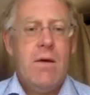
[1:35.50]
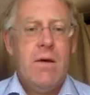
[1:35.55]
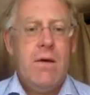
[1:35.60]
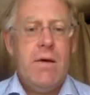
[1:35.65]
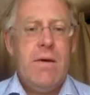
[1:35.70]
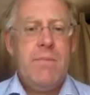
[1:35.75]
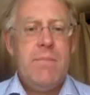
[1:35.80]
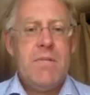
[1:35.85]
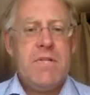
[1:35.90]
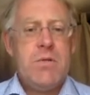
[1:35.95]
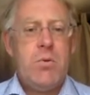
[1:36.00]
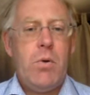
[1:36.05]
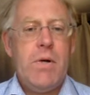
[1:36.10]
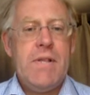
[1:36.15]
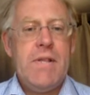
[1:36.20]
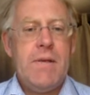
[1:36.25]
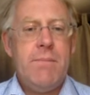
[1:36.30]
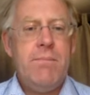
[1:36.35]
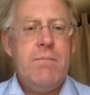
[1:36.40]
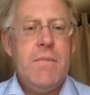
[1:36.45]
In
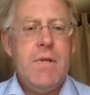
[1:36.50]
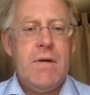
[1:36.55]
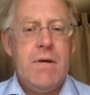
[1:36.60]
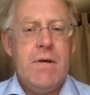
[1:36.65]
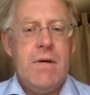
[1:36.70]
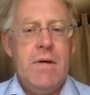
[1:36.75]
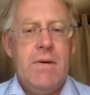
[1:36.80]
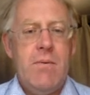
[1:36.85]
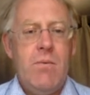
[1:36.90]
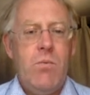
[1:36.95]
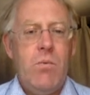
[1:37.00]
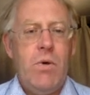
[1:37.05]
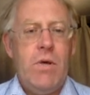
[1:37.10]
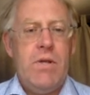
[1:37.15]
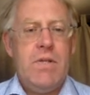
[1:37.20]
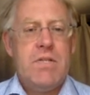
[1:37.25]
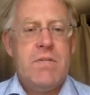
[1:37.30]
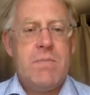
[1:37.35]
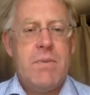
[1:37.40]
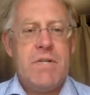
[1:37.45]
between them, uh,
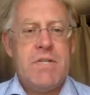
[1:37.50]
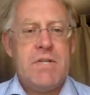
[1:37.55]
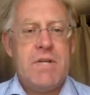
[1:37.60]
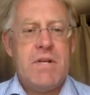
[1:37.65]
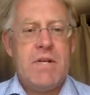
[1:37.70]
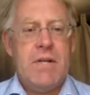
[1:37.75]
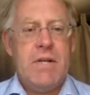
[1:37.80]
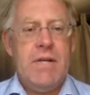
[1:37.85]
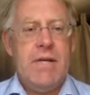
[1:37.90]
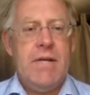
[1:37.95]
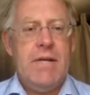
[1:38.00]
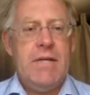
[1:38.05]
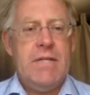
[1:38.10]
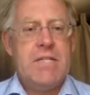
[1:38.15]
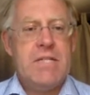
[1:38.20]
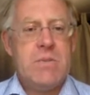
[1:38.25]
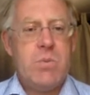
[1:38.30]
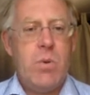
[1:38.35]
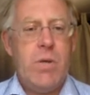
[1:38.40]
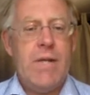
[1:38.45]
it's basically
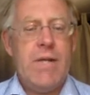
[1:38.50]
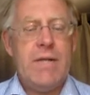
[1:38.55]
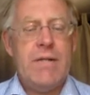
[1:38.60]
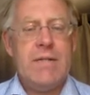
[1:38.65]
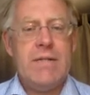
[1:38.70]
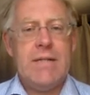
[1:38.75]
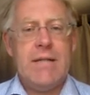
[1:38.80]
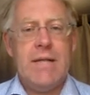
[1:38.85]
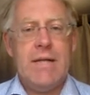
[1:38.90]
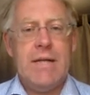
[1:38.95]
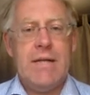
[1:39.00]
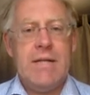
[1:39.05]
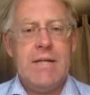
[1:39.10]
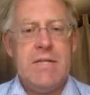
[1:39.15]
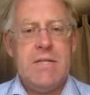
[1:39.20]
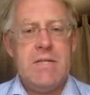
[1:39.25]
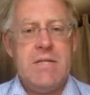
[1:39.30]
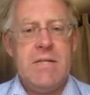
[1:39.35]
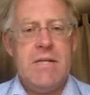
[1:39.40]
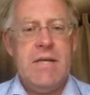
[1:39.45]
Sweden that
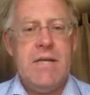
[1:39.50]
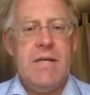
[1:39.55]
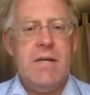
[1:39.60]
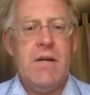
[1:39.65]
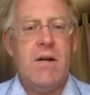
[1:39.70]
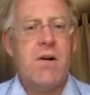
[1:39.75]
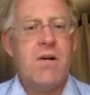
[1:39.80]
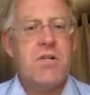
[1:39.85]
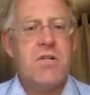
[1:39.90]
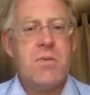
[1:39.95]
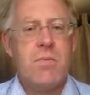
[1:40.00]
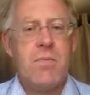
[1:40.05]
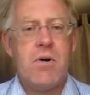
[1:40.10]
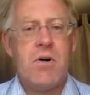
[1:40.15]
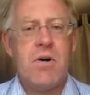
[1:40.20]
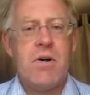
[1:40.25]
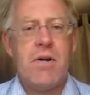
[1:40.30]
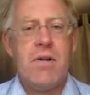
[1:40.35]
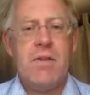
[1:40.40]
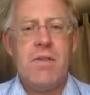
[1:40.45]
is the larger
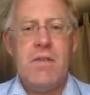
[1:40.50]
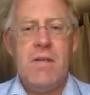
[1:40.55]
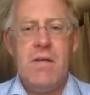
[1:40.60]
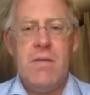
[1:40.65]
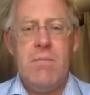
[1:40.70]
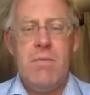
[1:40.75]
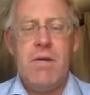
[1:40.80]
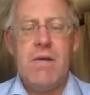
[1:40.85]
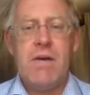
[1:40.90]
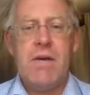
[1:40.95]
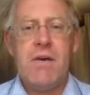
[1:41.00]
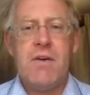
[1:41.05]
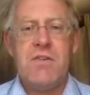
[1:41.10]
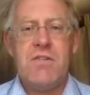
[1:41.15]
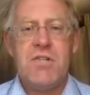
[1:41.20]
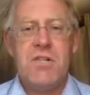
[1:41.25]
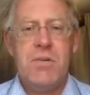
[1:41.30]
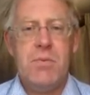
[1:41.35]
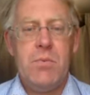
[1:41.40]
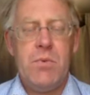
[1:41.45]
market, the bigger
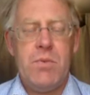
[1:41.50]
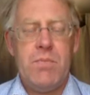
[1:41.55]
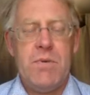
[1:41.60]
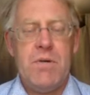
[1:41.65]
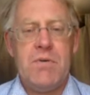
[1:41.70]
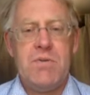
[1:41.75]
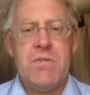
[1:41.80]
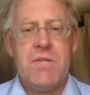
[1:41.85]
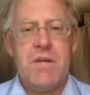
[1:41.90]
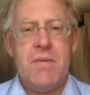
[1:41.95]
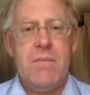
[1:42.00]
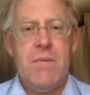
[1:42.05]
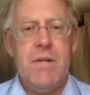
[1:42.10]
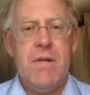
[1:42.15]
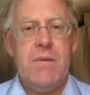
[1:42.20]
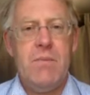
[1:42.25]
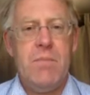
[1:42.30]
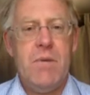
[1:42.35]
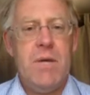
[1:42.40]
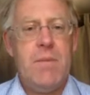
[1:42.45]
country with about 10
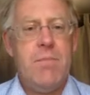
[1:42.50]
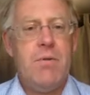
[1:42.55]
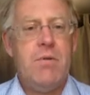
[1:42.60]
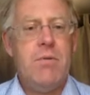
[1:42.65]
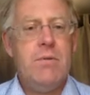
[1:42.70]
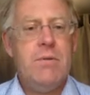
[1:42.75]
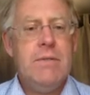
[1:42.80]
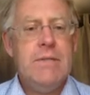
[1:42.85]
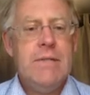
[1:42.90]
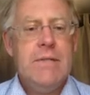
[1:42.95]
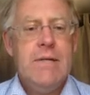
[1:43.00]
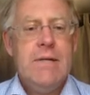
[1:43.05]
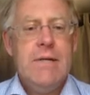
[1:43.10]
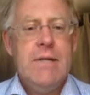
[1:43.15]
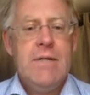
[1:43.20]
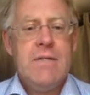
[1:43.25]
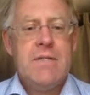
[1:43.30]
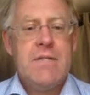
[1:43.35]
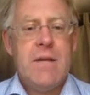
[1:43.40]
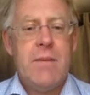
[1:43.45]
million people.
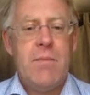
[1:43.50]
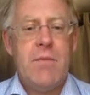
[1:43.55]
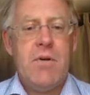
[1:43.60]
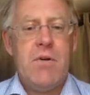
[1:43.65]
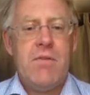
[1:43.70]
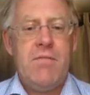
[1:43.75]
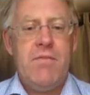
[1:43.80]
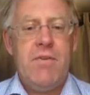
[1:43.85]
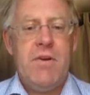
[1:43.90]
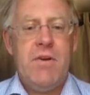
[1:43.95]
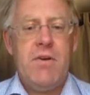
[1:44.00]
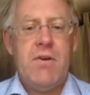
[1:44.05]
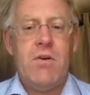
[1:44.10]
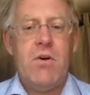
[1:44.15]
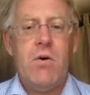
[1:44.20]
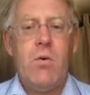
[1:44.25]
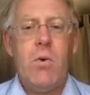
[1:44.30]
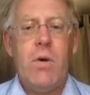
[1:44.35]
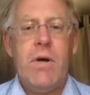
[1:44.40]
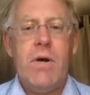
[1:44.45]
Denmark, Finland,
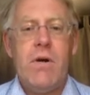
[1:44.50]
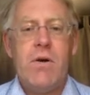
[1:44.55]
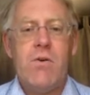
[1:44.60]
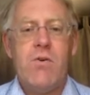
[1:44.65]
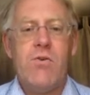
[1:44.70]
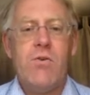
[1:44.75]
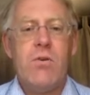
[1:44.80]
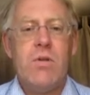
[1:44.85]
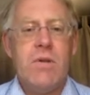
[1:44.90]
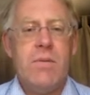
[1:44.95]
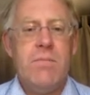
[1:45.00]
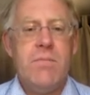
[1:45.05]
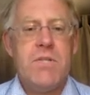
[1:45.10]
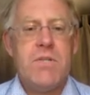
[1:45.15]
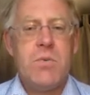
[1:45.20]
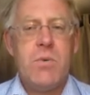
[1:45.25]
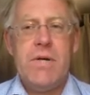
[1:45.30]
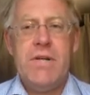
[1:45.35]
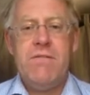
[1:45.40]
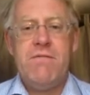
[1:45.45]
Norway are all in
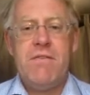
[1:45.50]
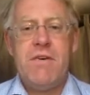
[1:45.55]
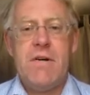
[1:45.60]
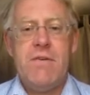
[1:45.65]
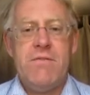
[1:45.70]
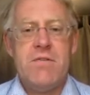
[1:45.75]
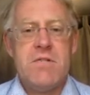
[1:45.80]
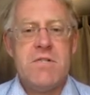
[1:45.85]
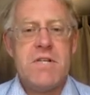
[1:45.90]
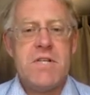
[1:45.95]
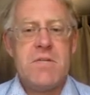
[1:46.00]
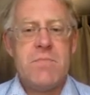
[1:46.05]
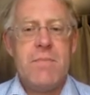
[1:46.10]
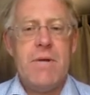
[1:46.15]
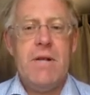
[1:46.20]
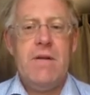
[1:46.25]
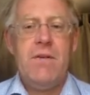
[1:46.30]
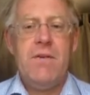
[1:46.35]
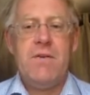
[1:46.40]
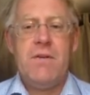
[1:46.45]
between 5 and 6
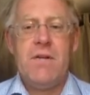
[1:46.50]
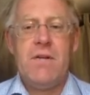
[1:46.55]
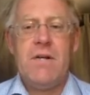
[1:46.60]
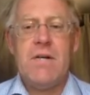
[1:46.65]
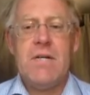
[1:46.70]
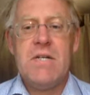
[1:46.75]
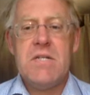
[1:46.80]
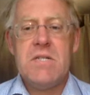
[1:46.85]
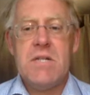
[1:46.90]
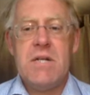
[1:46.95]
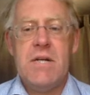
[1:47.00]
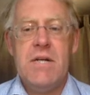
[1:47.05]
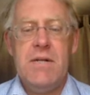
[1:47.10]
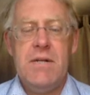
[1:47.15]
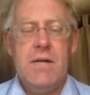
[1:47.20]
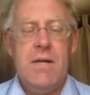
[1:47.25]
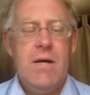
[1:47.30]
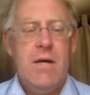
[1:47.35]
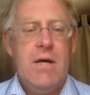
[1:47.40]
million, and Iceland